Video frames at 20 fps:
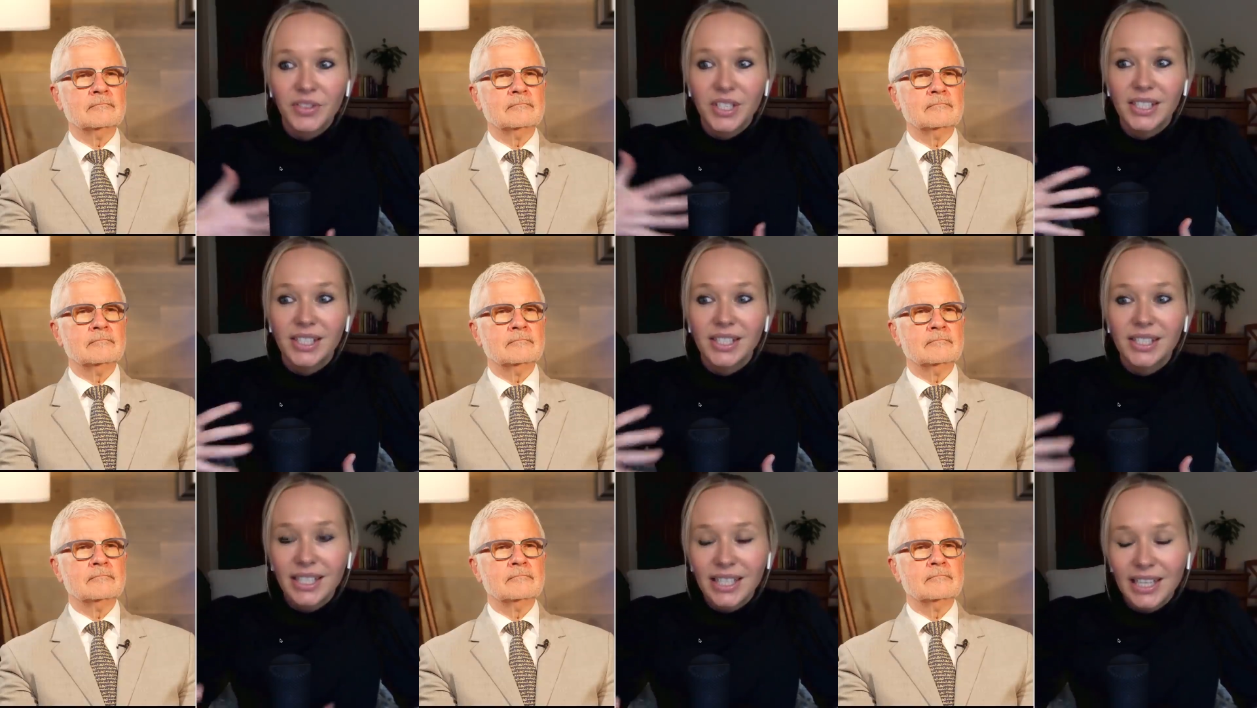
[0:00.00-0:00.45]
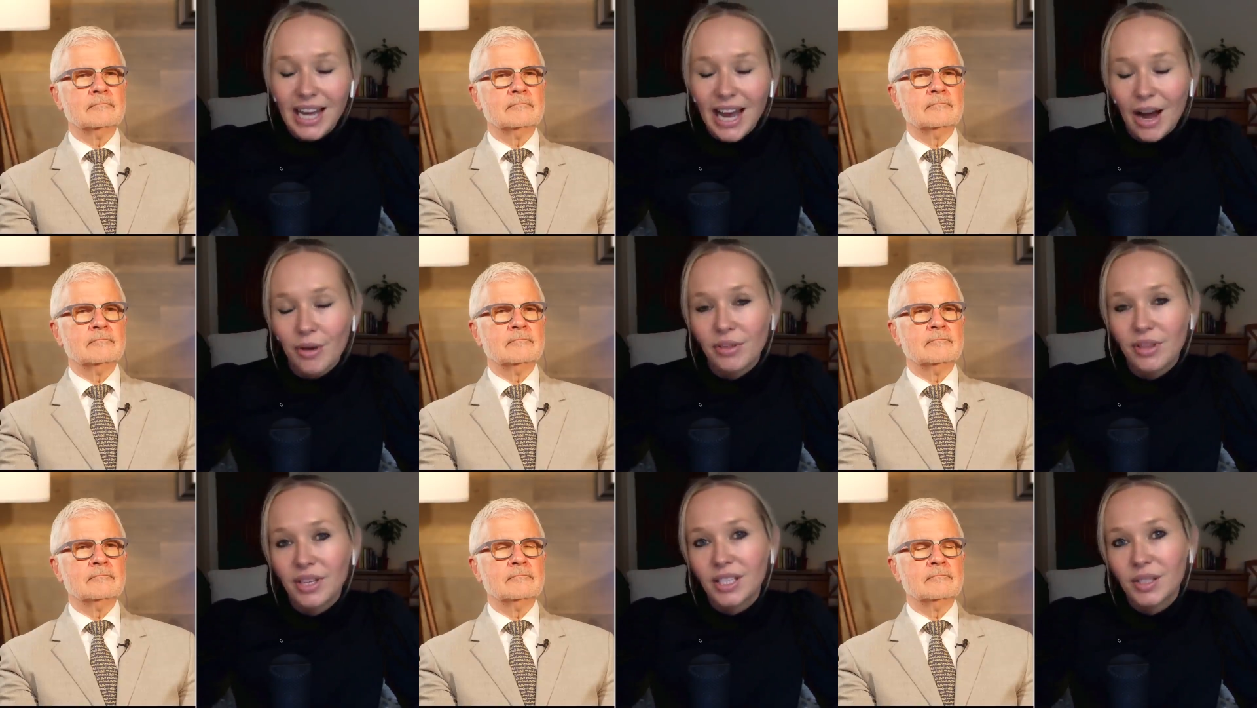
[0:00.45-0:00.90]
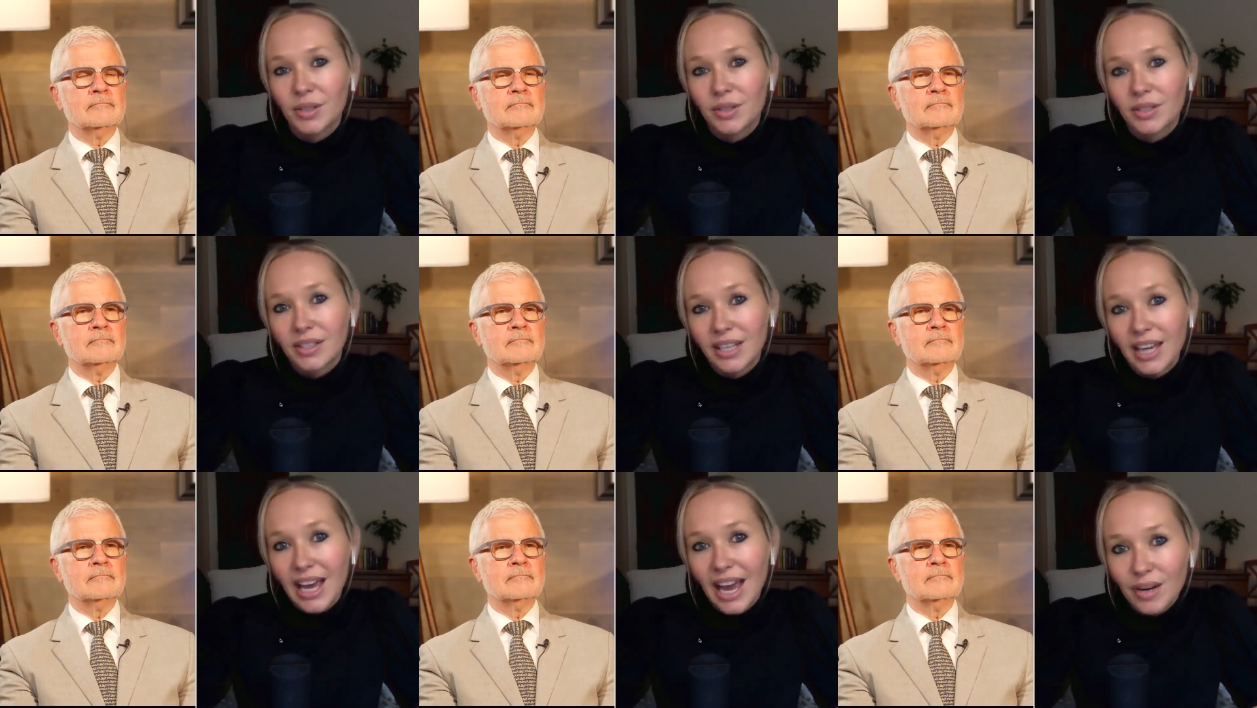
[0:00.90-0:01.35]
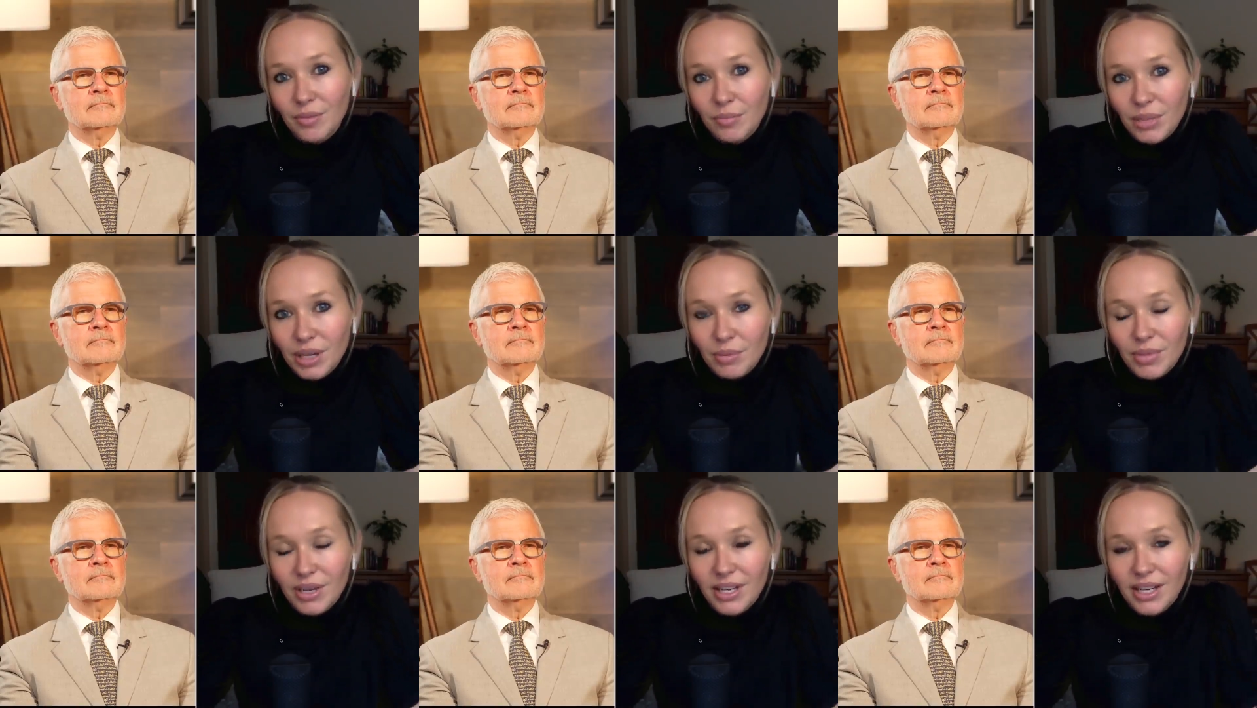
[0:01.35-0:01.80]
Speaker 1: to see how these
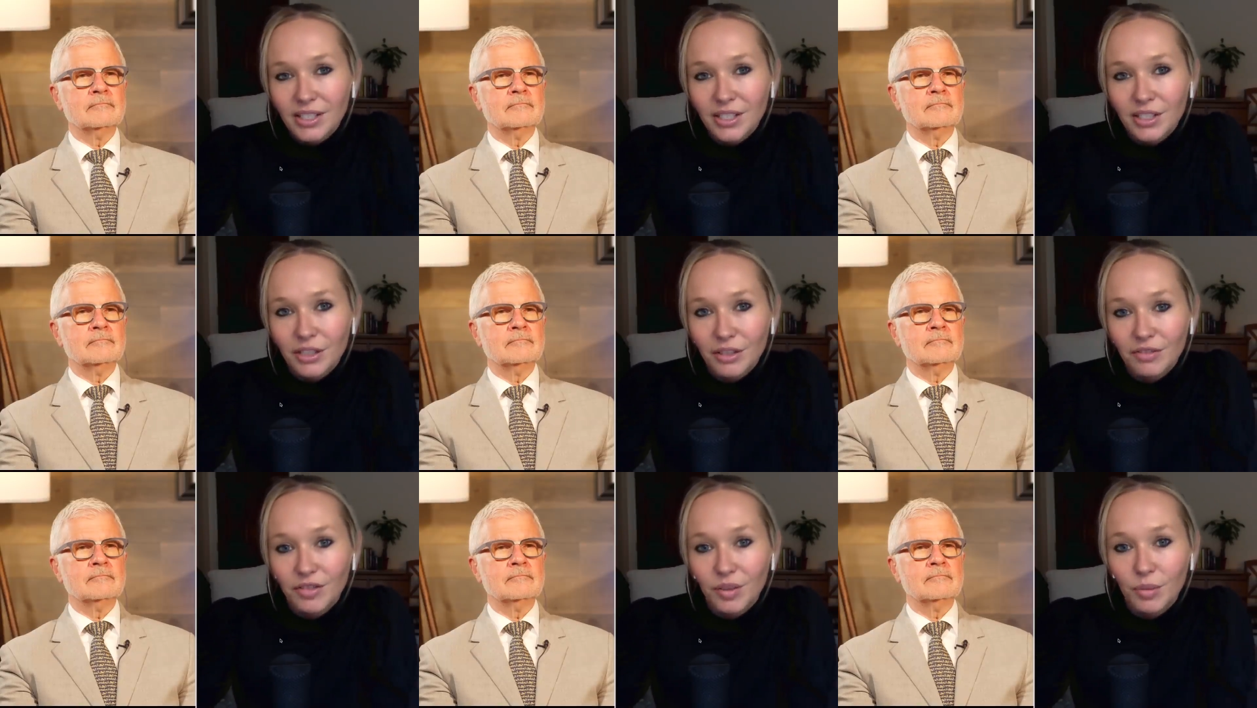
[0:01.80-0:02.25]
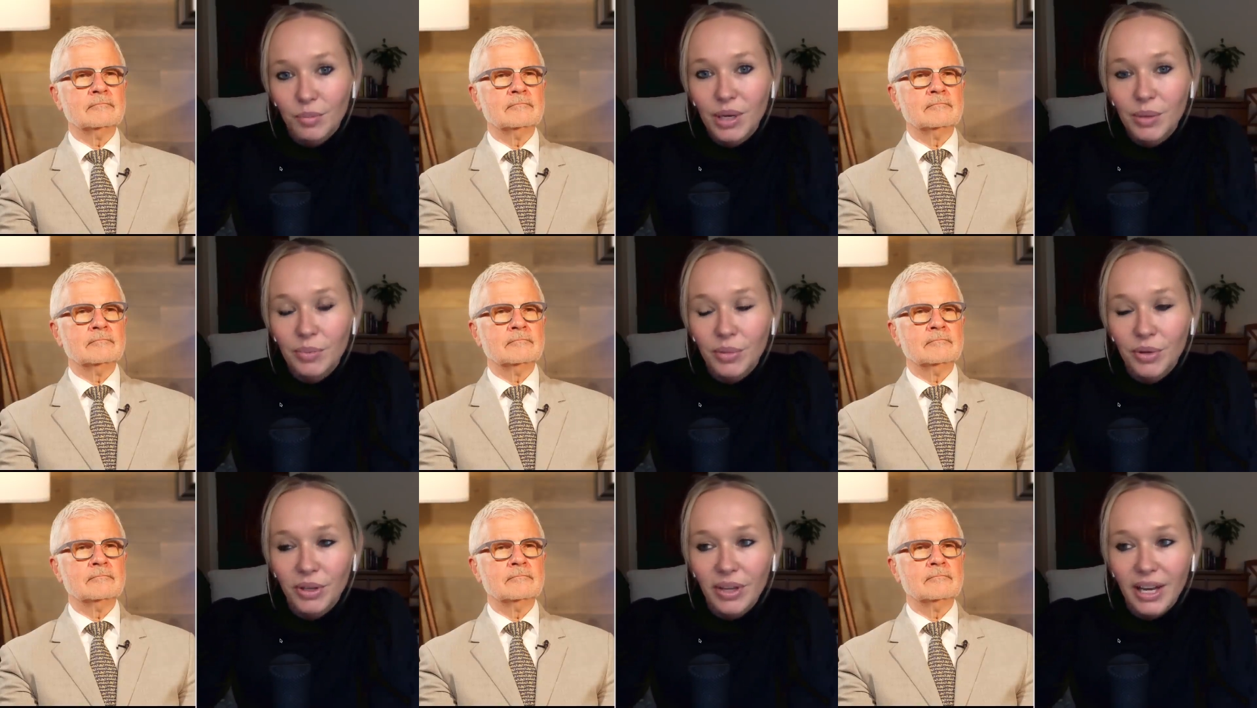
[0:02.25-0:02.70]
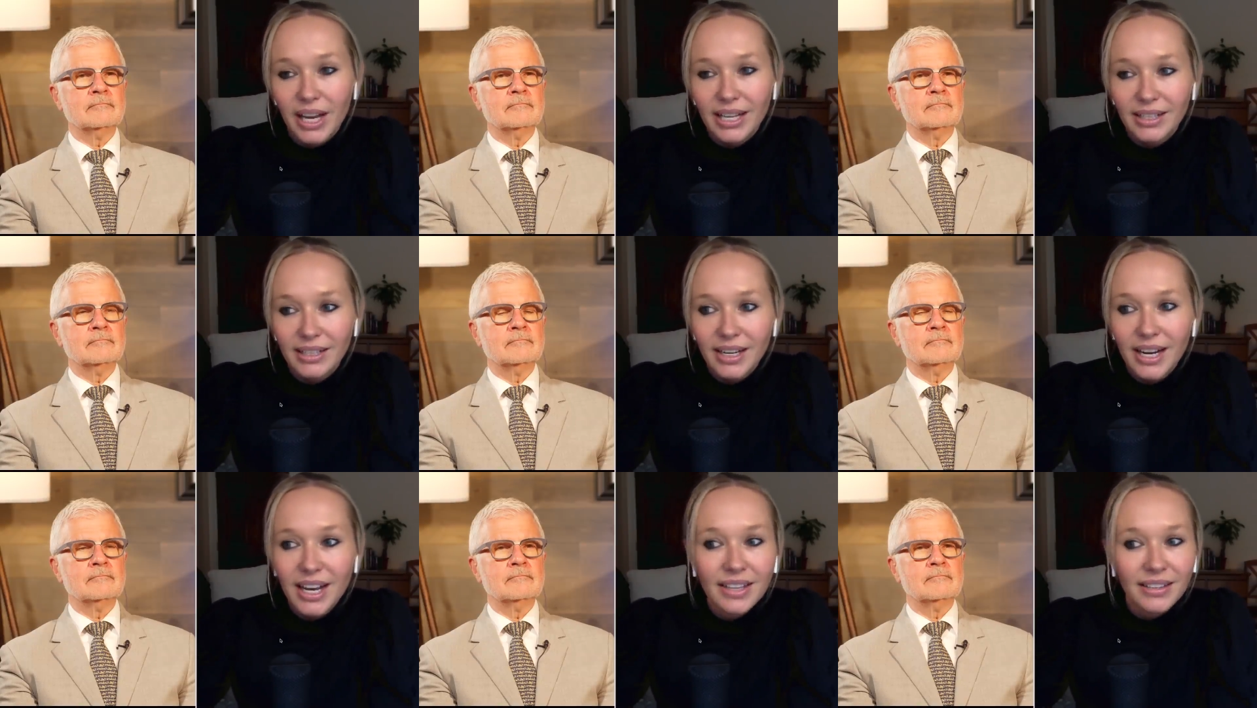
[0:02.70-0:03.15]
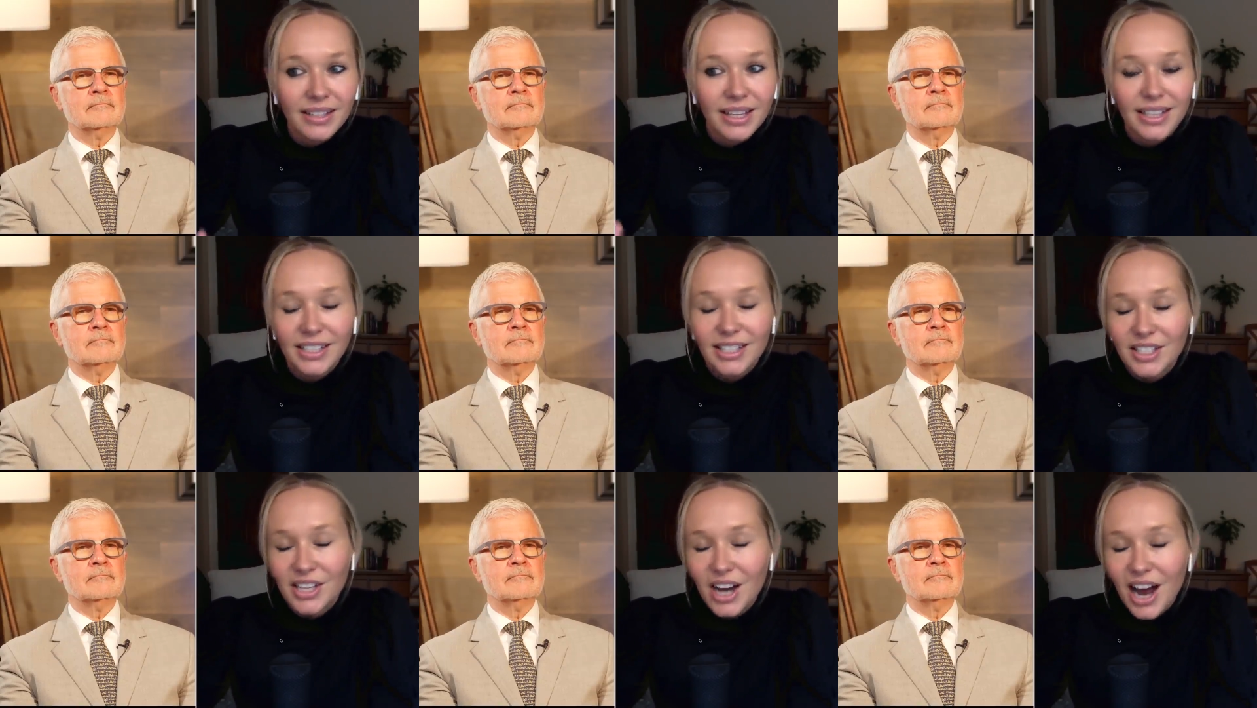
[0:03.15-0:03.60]
can be medicinal for people and that it's